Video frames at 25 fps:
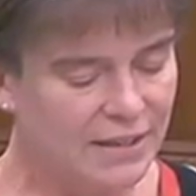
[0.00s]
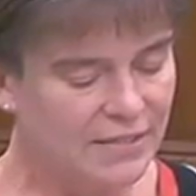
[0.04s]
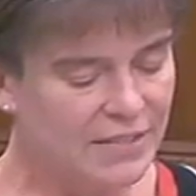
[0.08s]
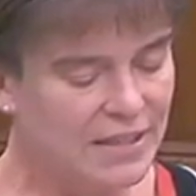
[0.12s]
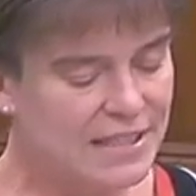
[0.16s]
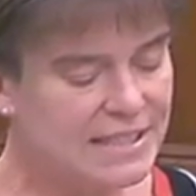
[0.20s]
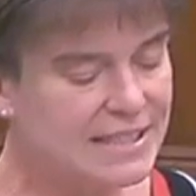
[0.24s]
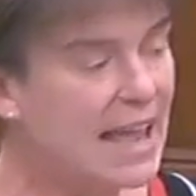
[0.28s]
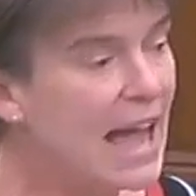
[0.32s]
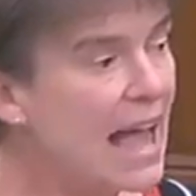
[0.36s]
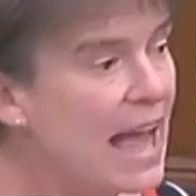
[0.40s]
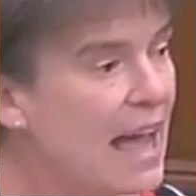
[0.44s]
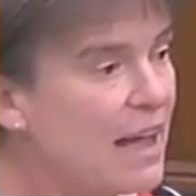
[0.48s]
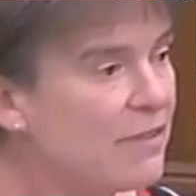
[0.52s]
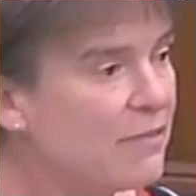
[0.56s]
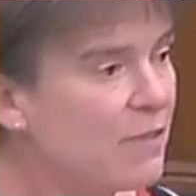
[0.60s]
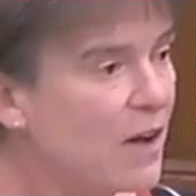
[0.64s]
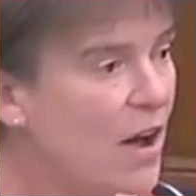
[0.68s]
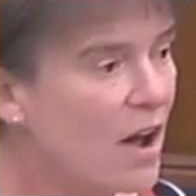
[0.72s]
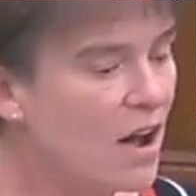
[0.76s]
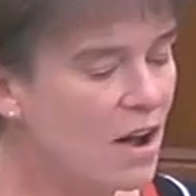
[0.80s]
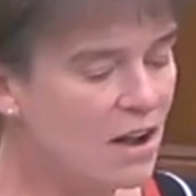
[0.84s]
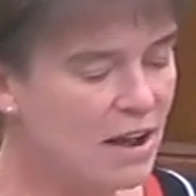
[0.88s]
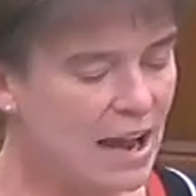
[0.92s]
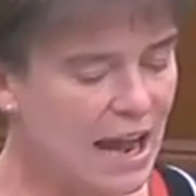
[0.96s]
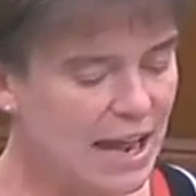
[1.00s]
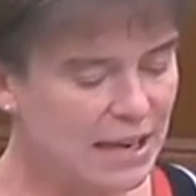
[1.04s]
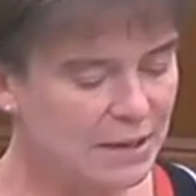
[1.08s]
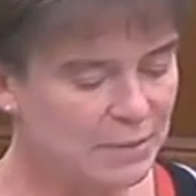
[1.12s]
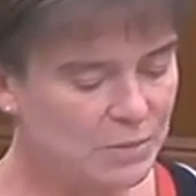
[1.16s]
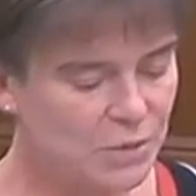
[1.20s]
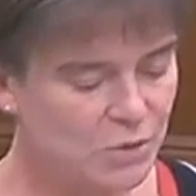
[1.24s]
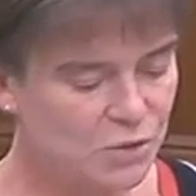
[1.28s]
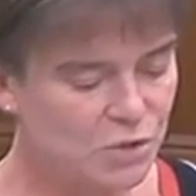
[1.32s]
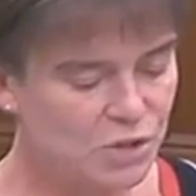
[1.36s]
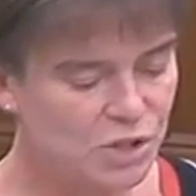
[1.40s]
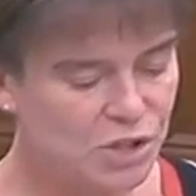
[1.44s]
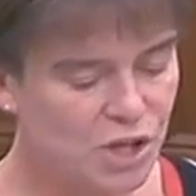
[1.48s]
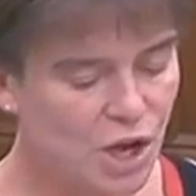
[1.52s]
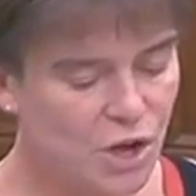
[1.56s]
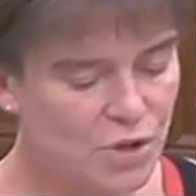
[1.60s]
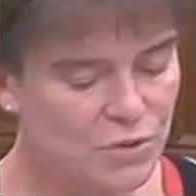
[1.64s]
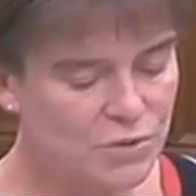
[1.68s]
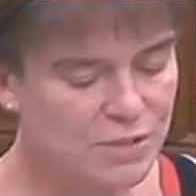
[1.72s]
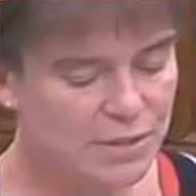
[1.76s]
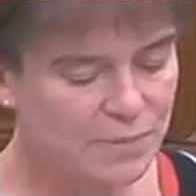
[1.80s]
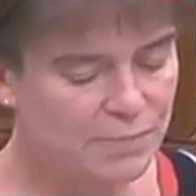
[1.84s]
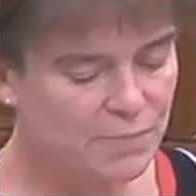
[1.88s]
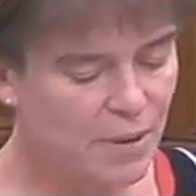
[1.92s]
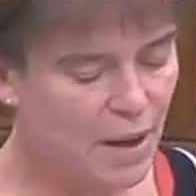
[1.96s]
This care for our animals
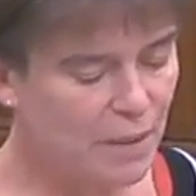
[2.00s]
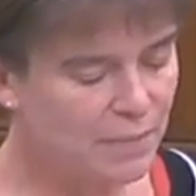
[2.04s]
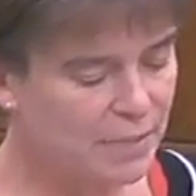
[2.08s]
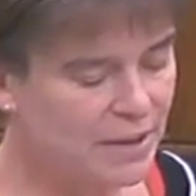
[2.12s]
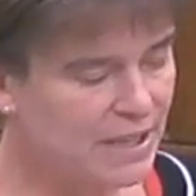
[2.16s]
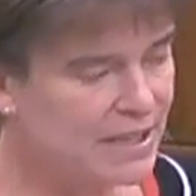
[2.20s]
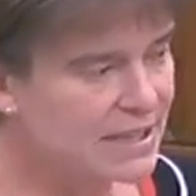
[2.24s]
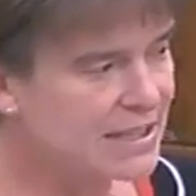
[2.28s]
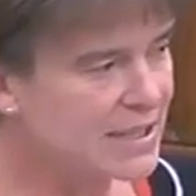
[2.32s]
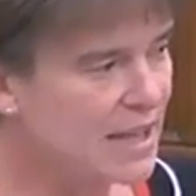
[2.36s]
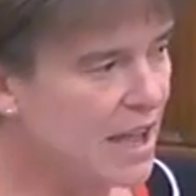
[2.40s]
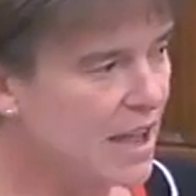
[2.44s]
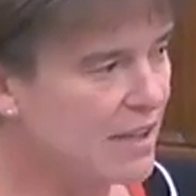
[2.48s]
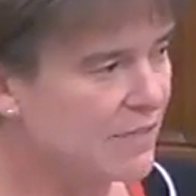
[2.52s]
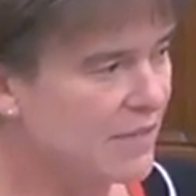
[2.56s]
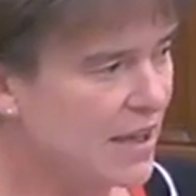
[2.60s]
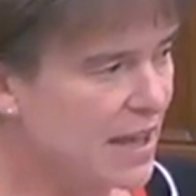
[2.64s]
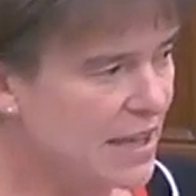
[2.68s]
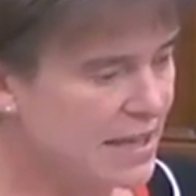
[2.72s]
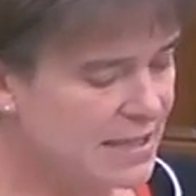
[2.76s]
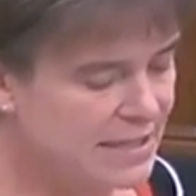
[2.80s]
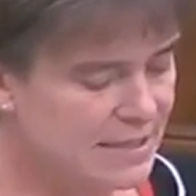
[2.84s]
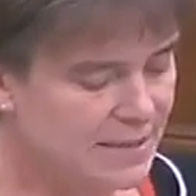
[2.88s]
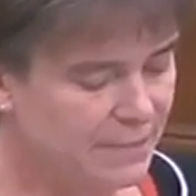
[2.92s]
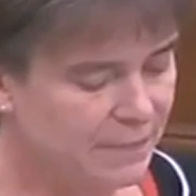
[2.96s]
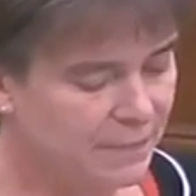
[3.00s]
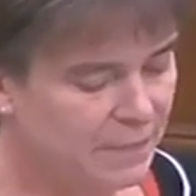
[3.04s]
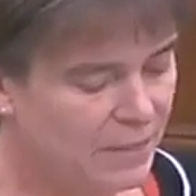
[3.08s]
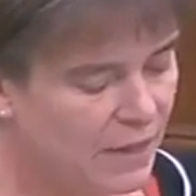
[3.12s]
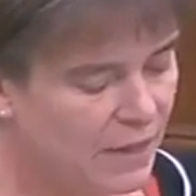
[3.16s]
shows in public surveys.